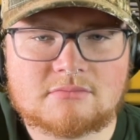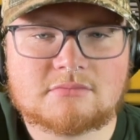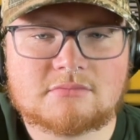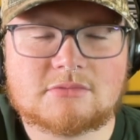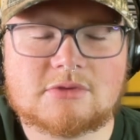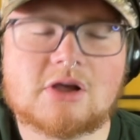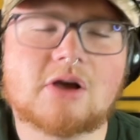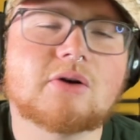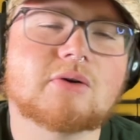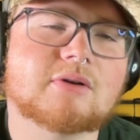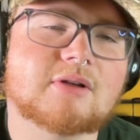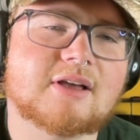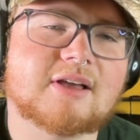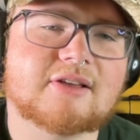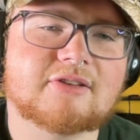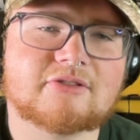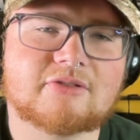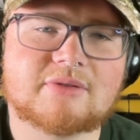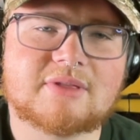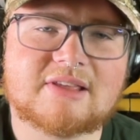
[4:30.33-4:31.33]
Okay,
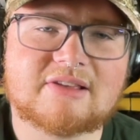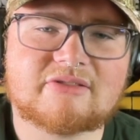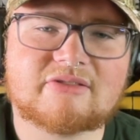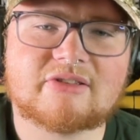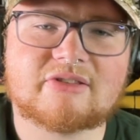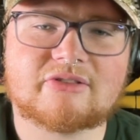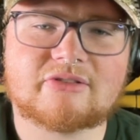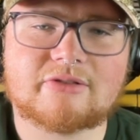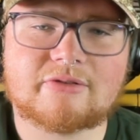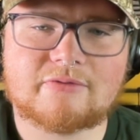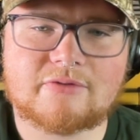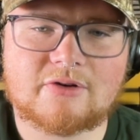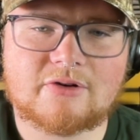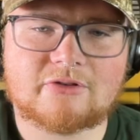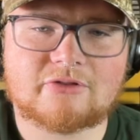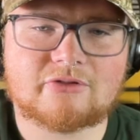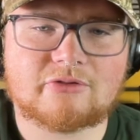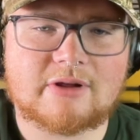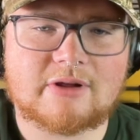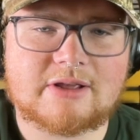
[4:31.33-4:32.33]
so this is the
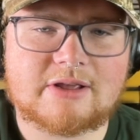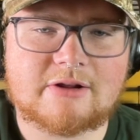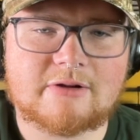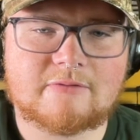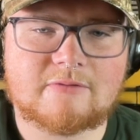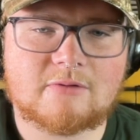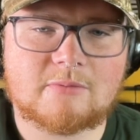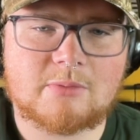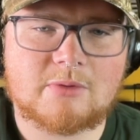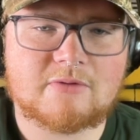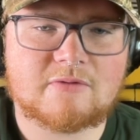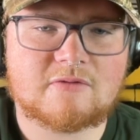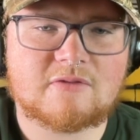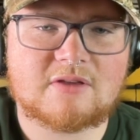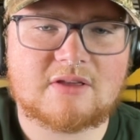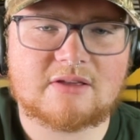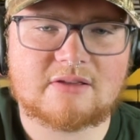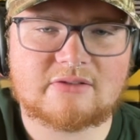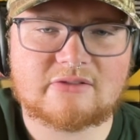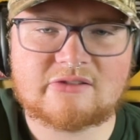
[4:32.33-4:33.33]
verse right here from the
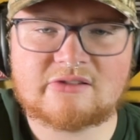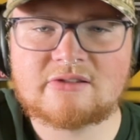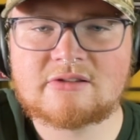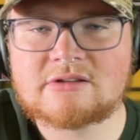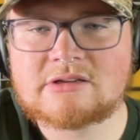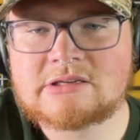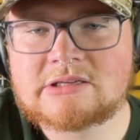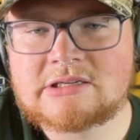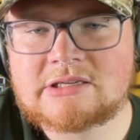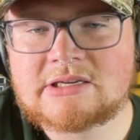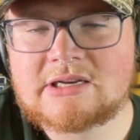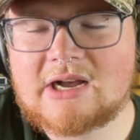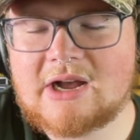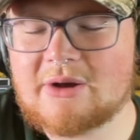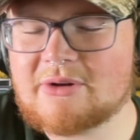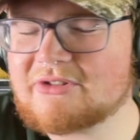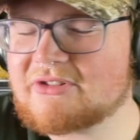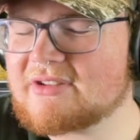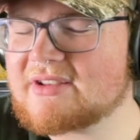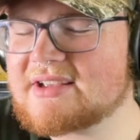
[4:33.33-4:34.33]
Figs. I
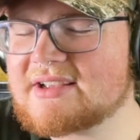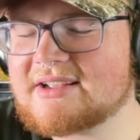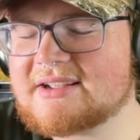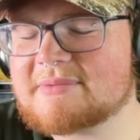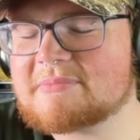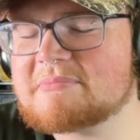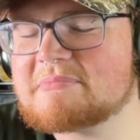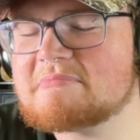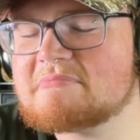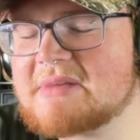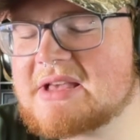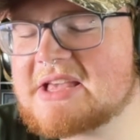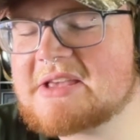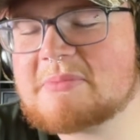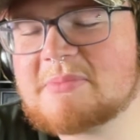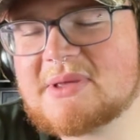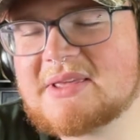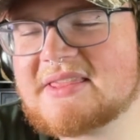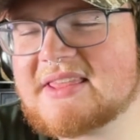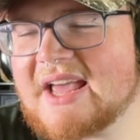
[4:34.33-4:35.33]
was like,
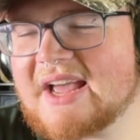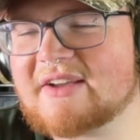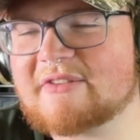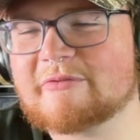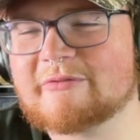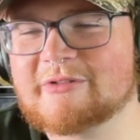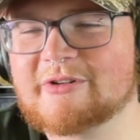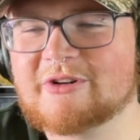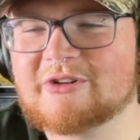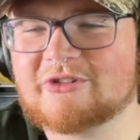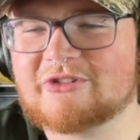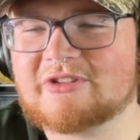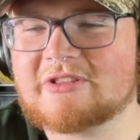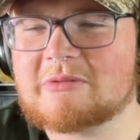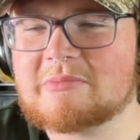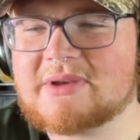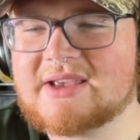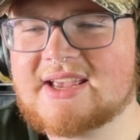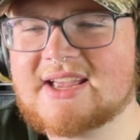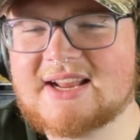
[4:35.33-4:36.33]
maybe that verse in the
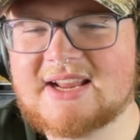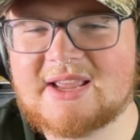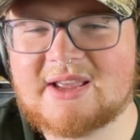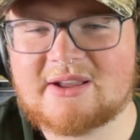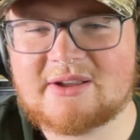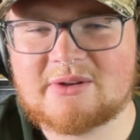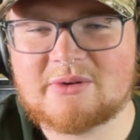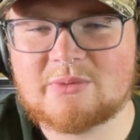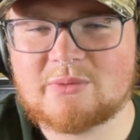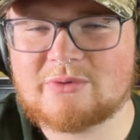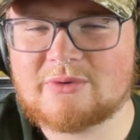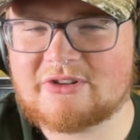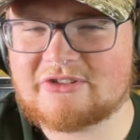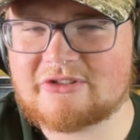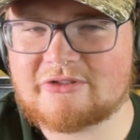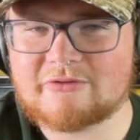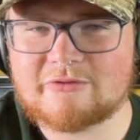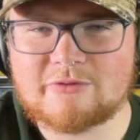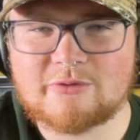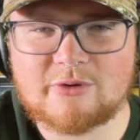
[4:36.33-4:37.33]
beginning
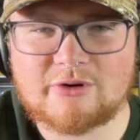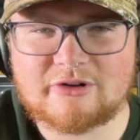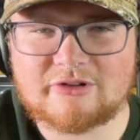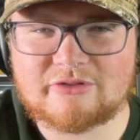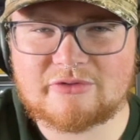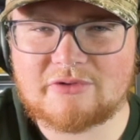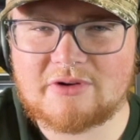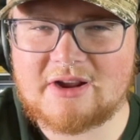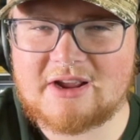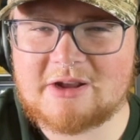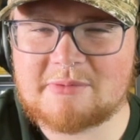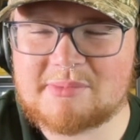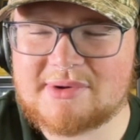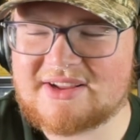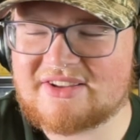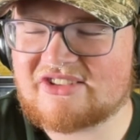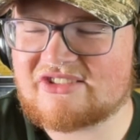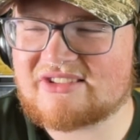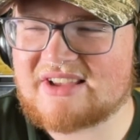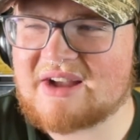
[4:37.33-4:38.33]
wasn't Forrest Frank, but
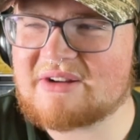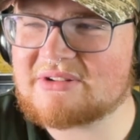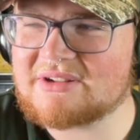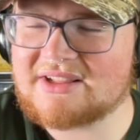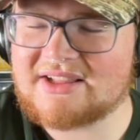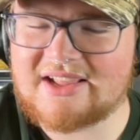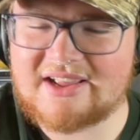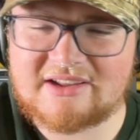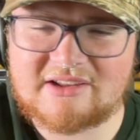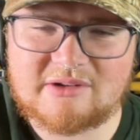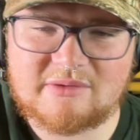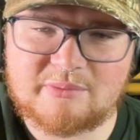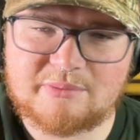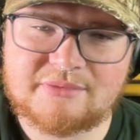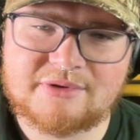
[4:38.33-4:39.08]
it sounded like him.